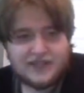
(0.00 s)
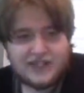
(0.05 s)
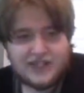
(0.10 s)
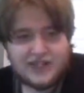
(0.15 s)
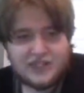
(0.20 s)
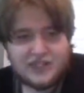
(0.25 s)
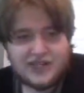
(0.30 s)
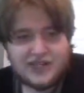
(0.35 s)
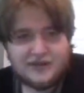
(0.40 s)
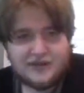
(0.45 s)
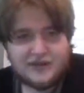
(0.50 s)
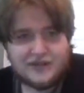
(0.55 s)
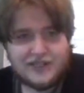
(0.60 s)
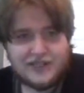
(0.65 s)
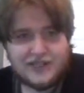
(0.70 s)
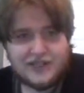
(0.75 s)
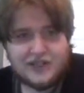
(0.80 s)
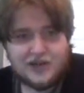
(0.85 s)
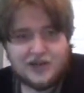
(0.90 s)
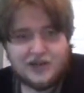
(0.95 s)
Shadow the
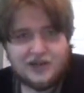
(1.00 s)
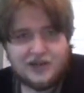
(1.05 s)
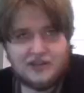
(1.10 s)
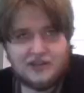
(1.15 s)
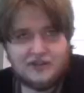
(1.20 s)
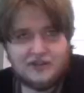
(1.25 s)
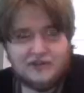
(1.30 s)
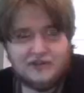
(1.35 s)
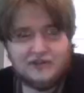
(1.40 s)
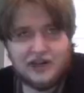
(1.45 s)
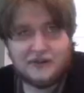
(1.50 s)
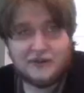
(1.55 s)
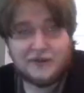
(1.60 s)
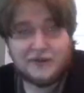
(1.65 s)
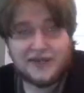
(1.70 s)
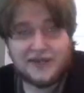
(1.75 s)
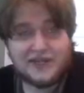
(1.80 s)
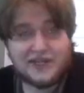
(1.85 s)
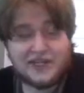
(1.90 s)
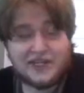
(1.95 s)
Hedgehog? Why aren't you
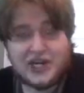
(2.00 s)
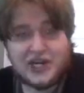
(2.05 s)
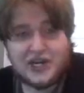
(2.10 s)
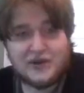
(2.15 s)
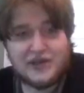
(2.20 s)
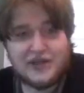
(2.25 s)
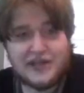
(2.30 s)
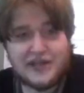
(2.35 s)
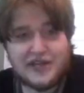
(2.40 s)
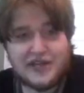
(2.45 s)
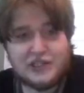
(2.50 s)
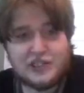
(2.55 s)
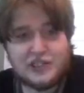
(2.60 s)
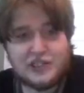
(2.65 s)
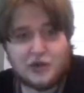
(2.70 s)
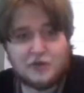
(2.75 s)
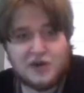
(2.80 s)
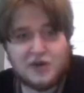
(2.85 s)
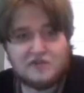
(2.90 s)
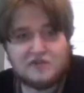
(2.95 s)
making a Shadow the
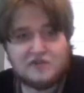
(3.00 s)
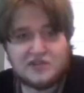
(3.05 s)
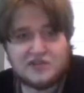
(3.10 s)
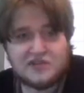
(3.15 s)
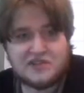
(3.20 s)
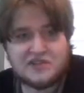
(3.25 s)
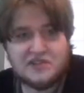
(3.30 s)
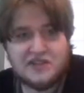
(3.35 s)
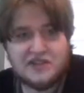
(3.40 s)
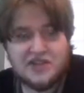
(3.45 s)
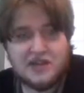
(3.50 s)
Hedgehog reference?